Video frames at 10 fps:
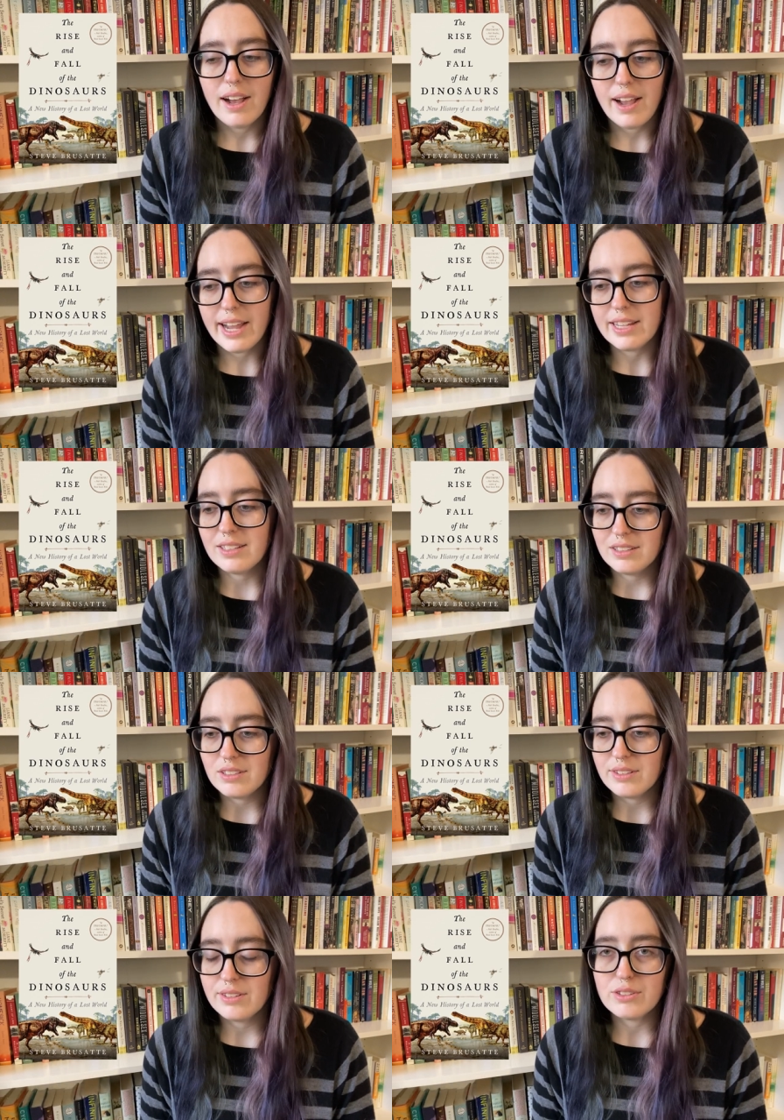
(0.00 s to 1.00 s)
I
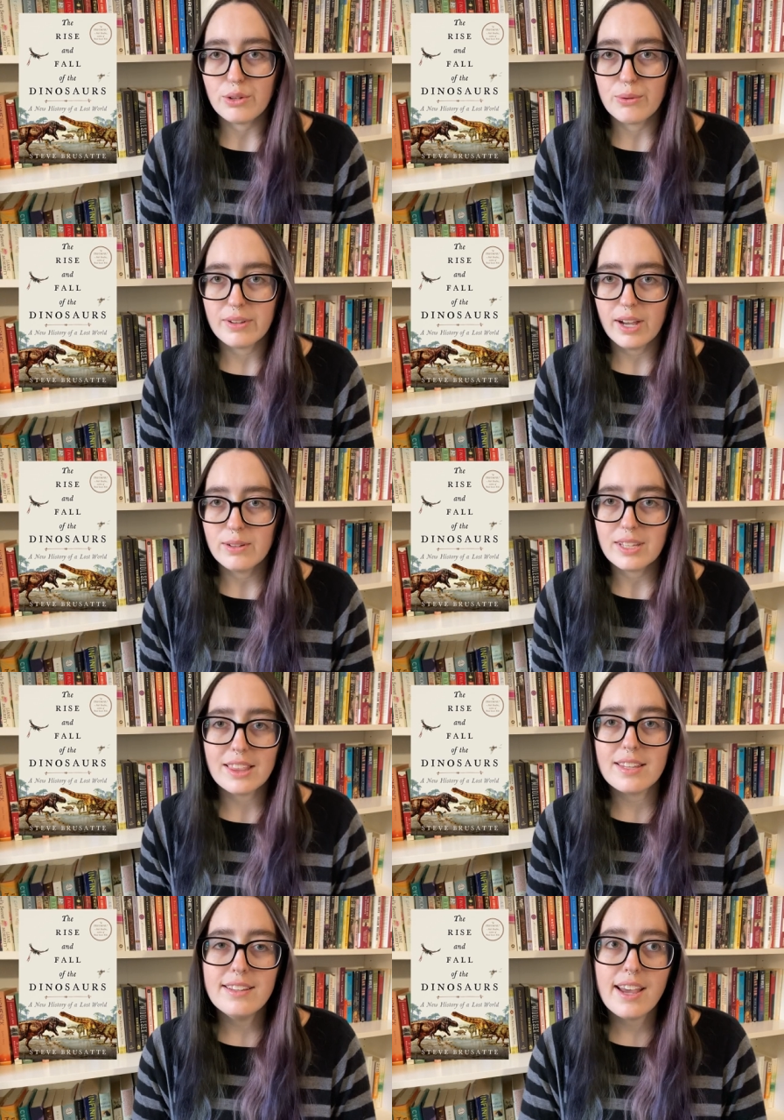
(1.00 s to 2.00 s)
zoned out.
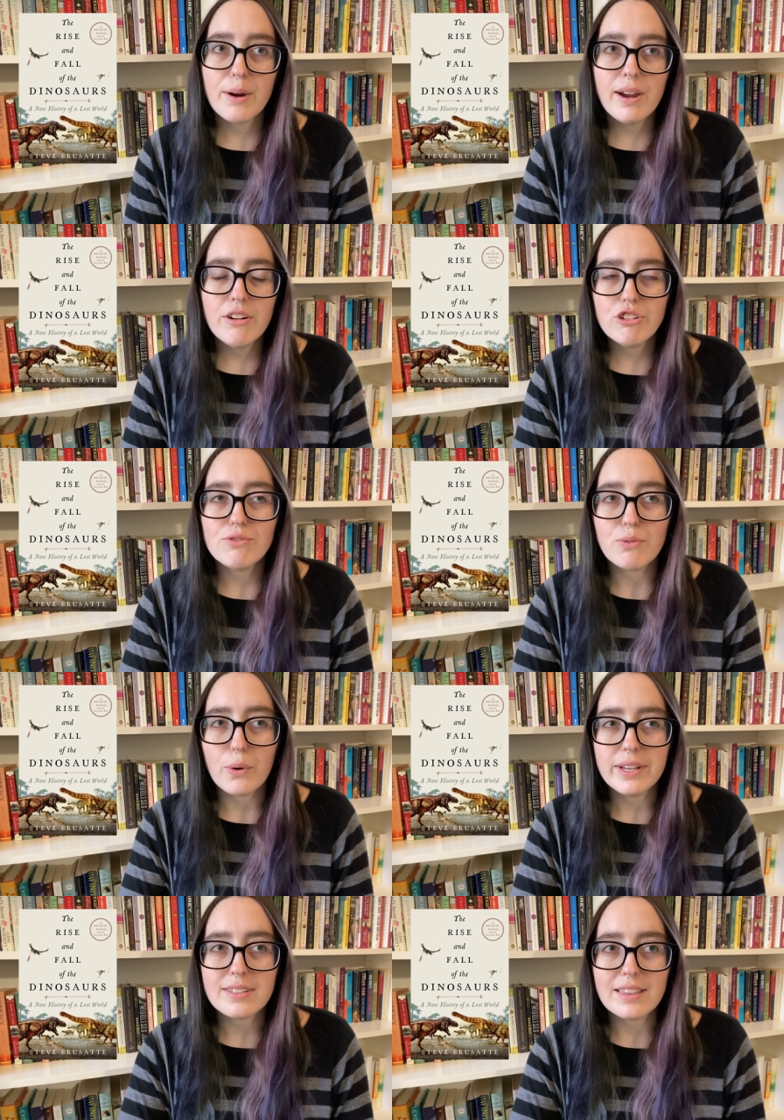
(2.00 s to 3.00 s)
Like the narrator's
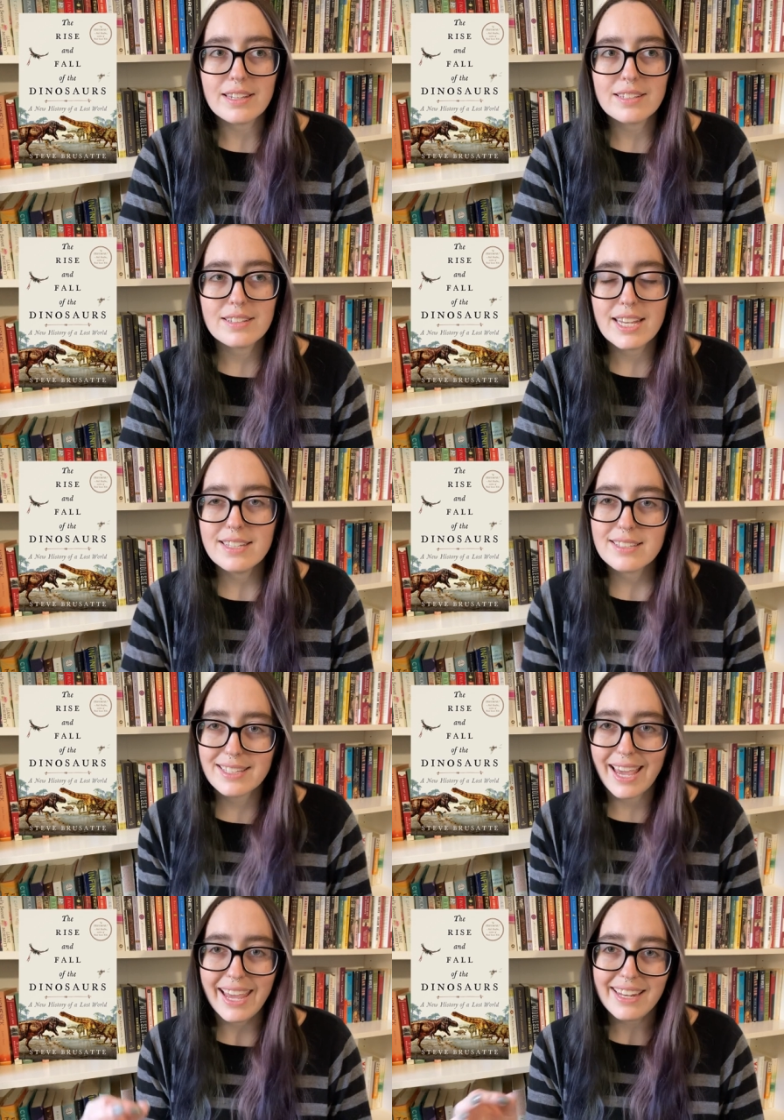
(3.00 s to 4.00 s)
voice in this, his
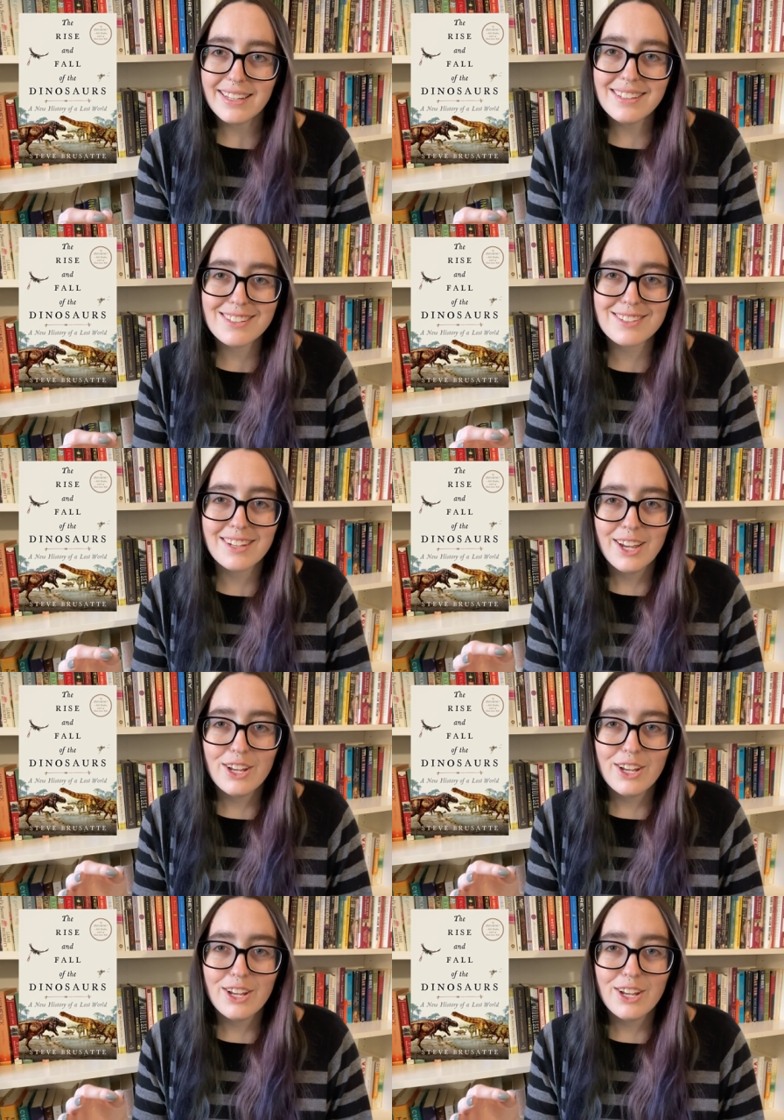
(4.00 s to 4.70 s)
cadence